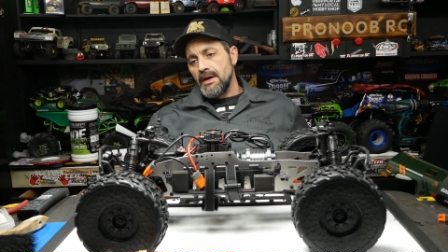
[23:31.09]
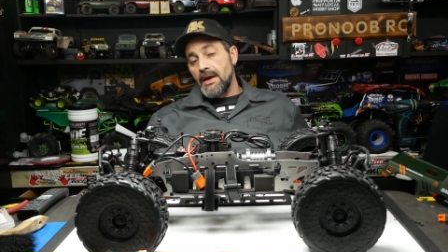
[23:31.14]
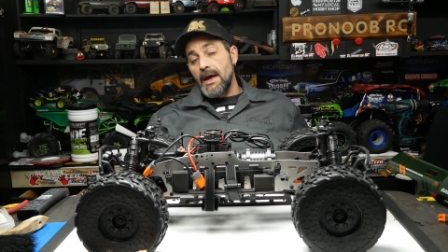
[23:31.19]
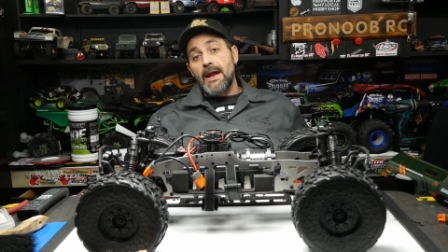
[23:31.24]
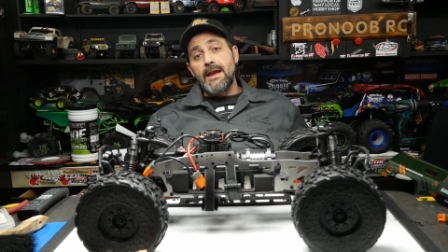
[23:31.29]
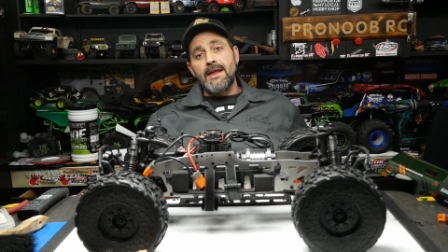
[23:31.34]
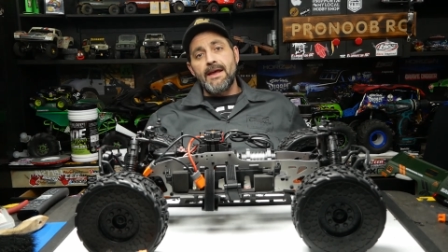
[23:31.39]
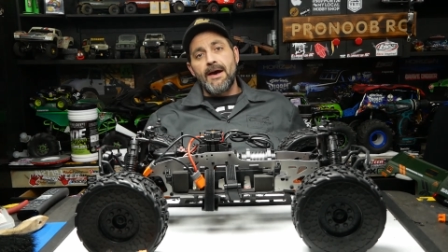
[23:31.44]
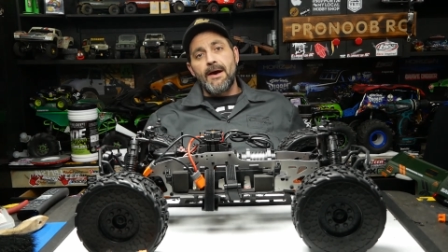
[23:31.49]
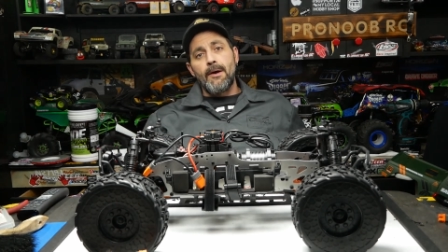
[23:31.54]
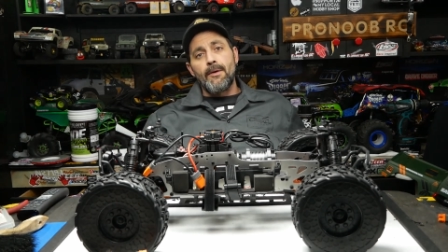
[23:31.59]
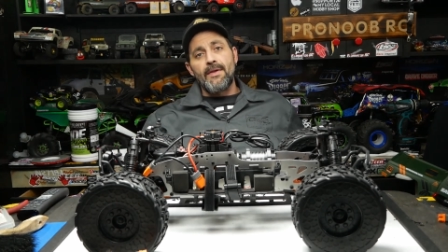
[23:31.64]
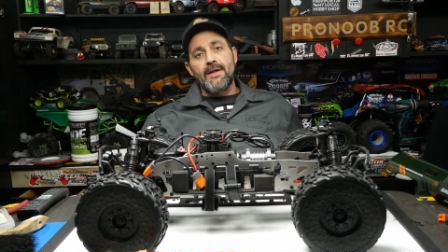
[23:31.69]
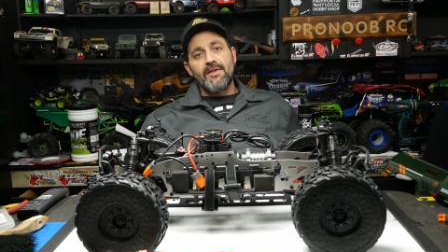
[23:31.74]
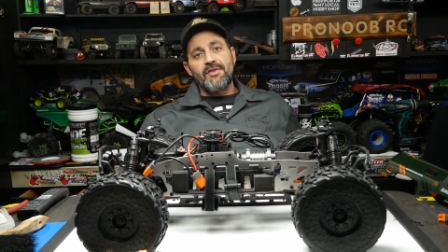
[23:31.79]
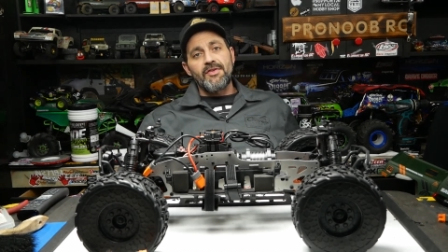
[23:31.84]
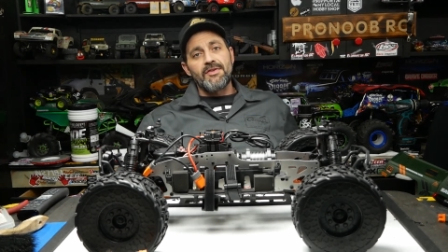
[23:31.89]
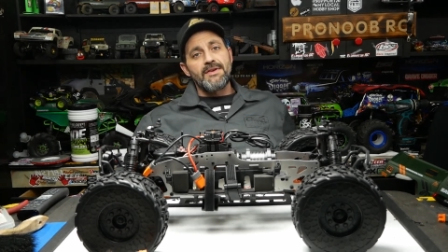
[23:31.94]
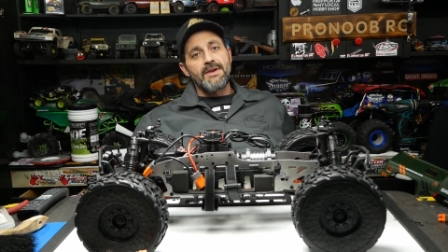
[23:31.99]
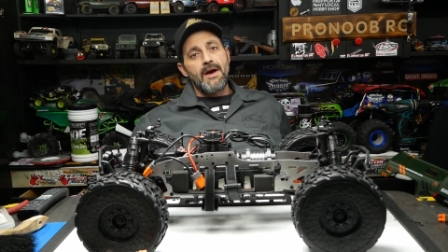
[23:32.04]
Anyhow,
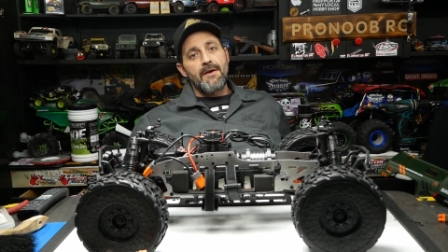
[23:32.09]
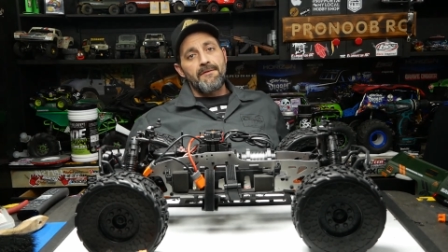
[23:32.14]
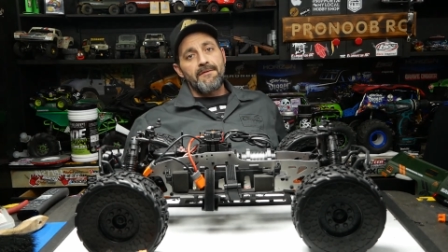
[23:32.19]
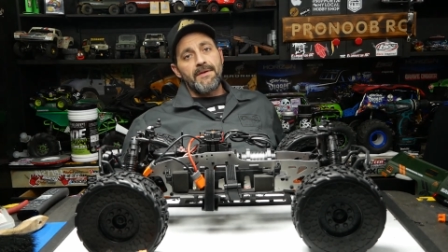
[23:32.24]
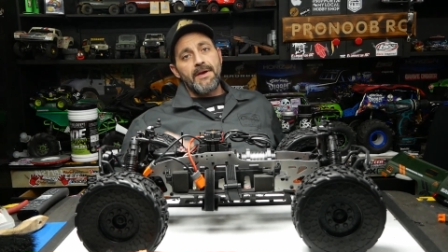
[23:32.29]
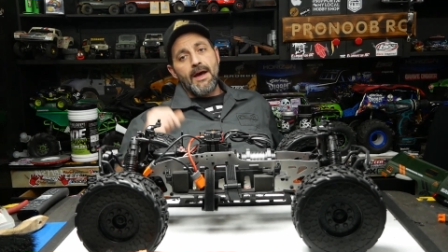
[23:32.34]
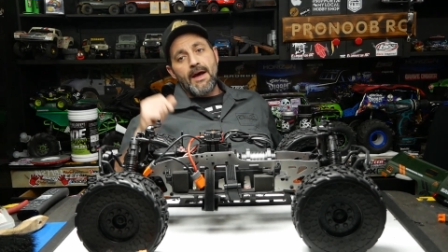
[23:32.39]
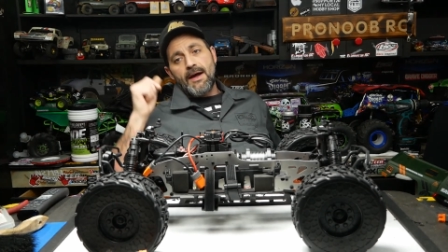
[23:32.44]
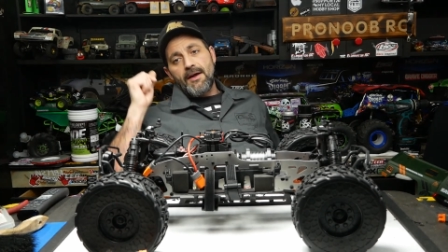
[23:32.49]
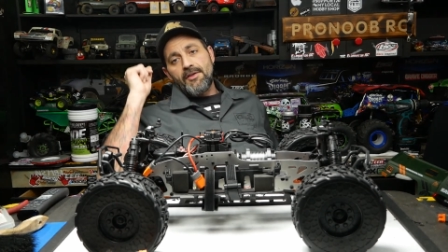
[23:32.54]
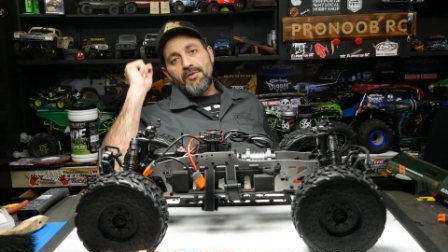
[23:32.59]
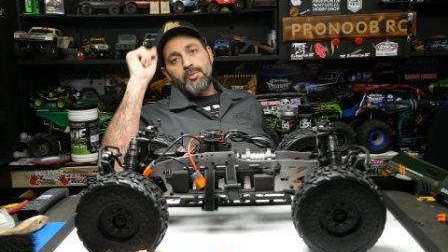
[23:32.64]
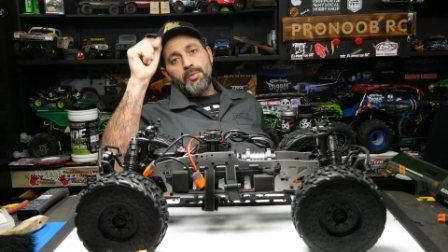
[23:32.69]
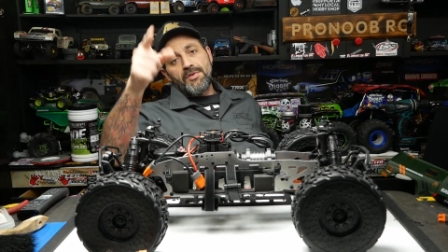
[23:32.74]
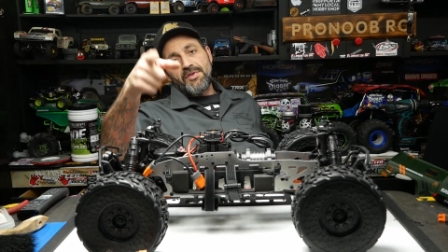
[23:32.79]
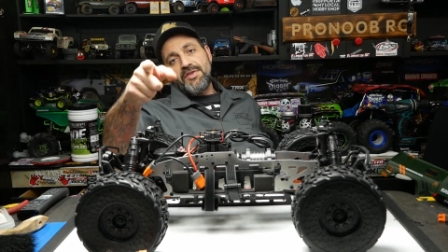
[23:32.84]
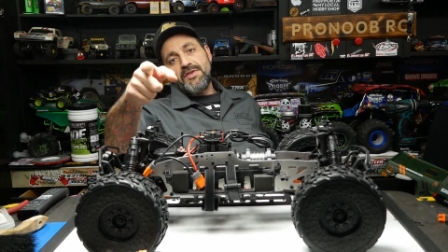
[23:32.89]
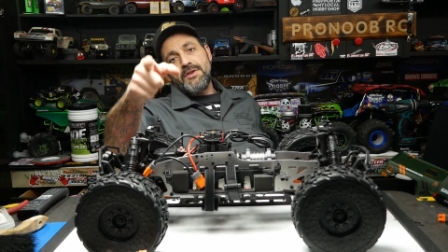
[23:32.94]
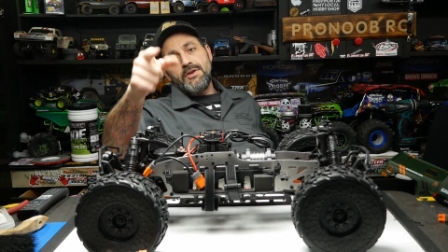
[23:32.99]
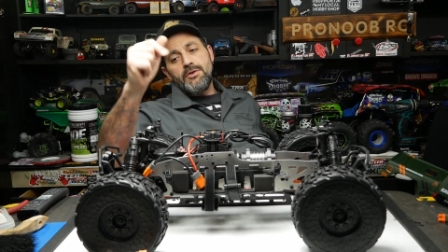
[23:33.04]
that's enough, guys.
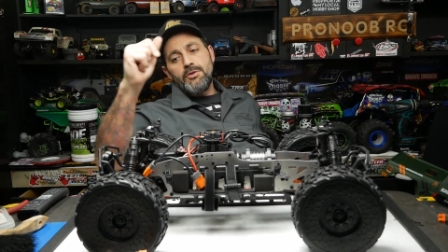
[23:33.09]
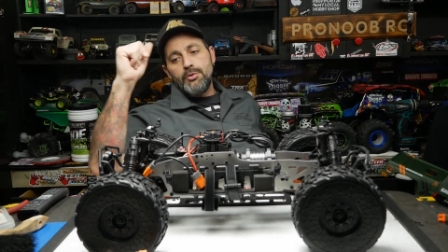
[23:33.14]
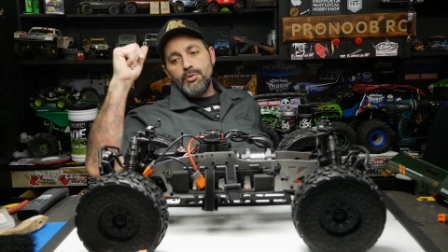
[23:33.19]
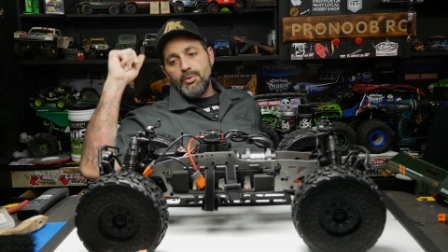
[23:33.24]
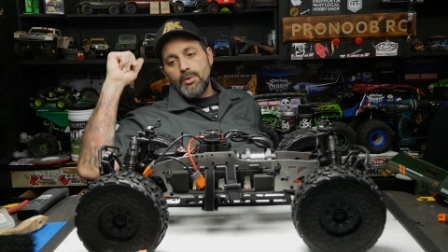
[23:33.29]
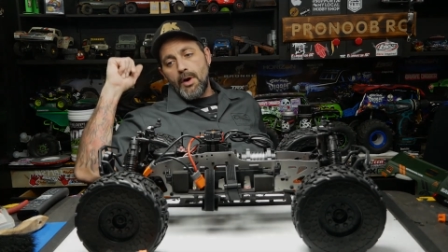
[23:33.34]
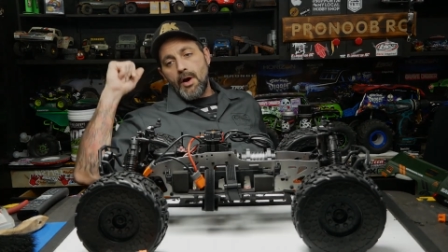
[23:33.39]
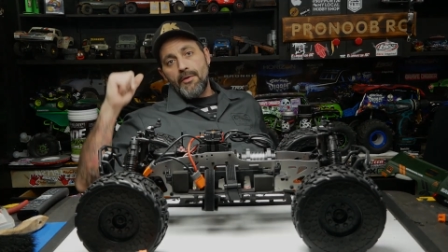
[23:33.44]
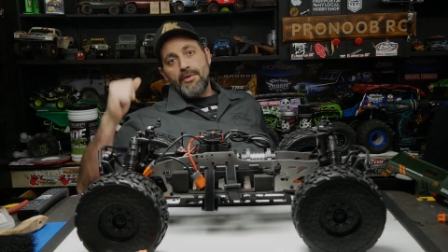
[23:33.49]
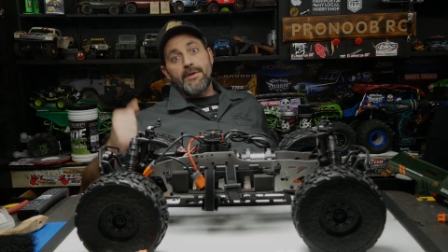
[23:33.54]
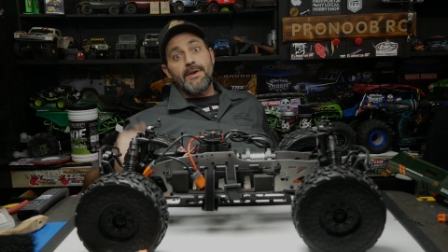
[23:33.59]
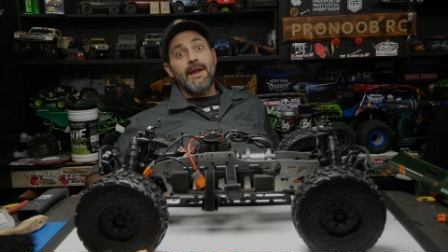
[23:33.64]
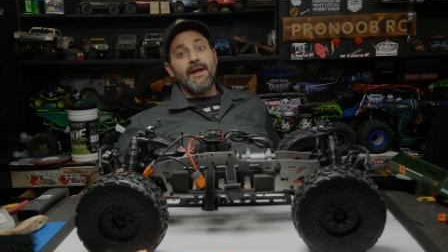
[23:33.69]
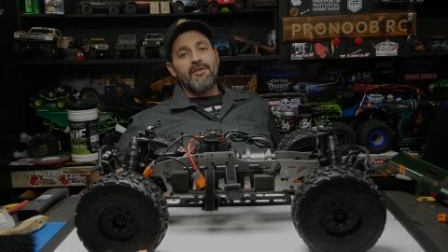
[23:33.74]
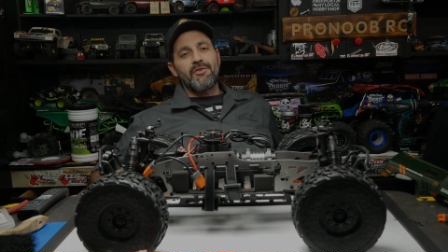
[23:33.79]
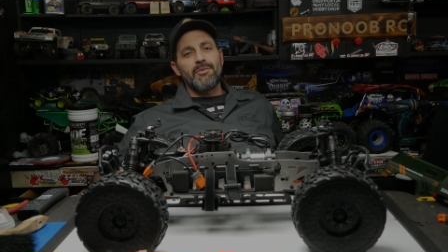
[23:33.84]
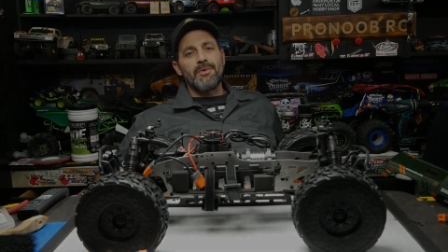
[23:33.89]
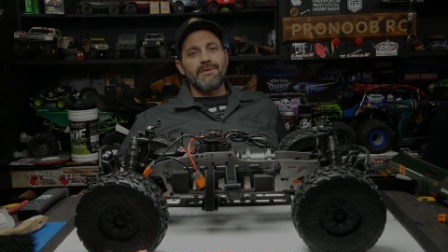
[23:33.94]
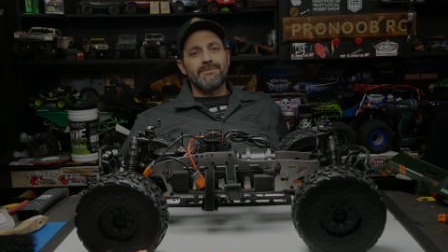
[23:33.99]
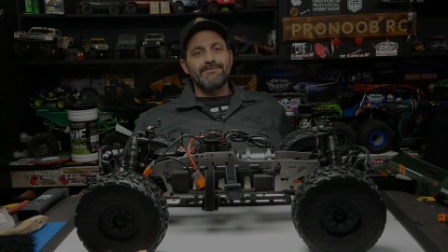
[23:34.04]
We'll see you on the
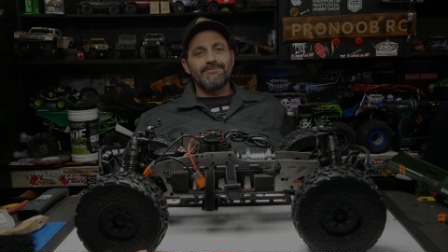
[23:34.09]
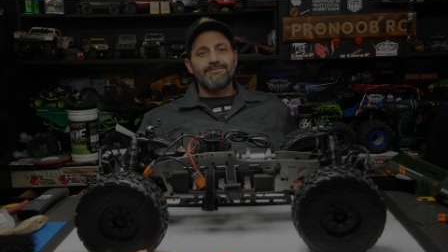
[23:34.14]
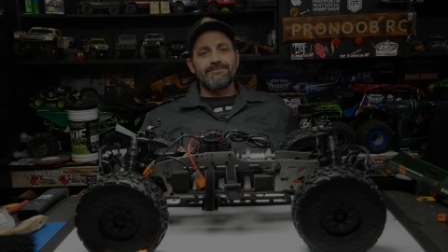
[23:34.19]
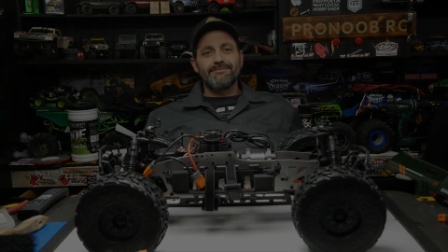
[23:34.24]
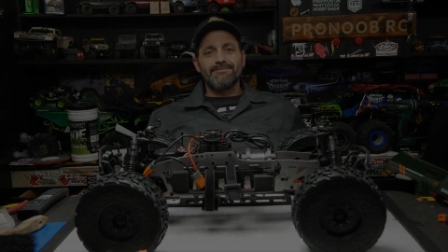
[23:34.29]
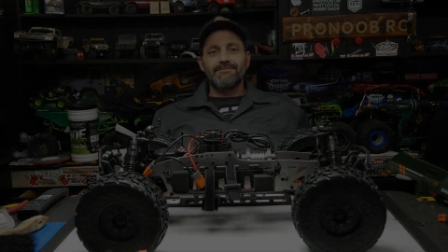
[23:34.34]
next one.